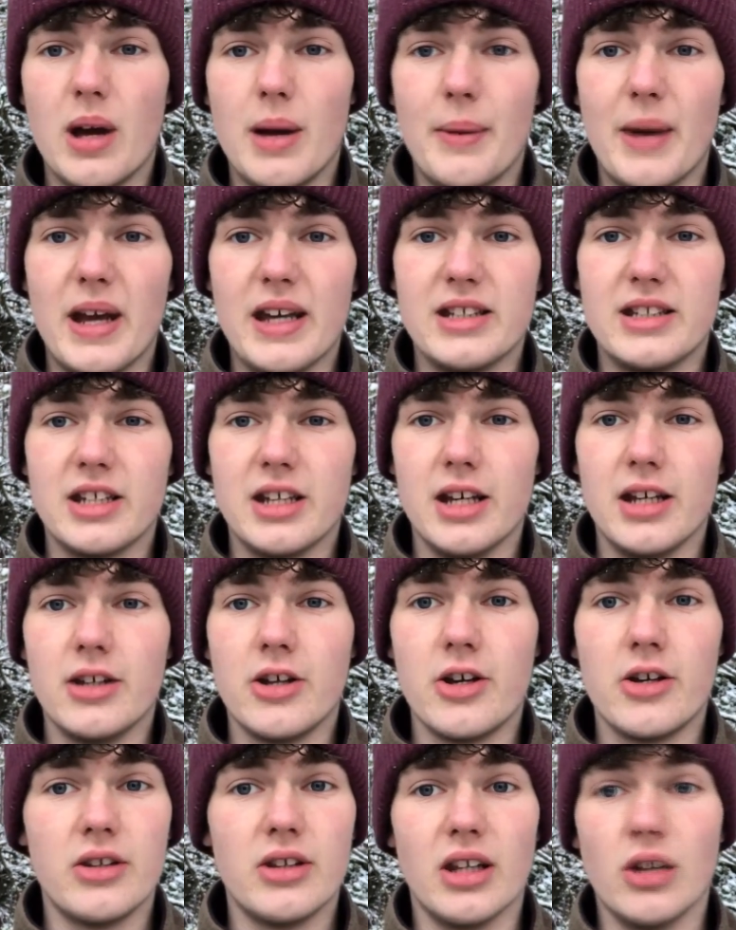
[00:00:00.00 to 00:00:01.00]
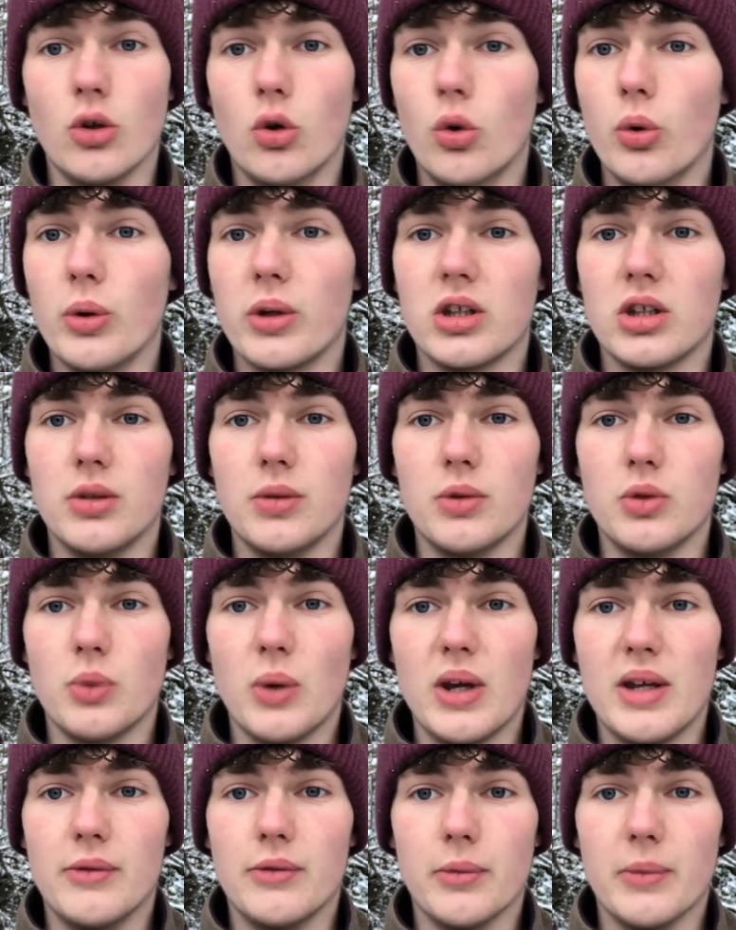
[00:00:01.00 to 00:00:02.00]
bit of bait in, and then all we can do is
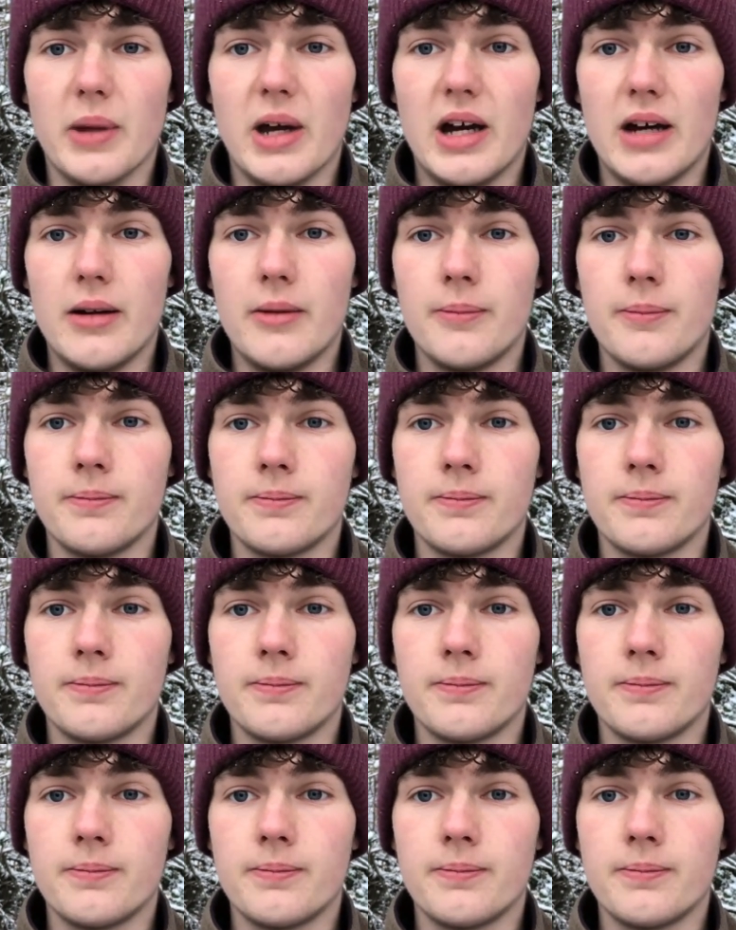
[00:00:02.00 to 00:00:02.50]
wait from there.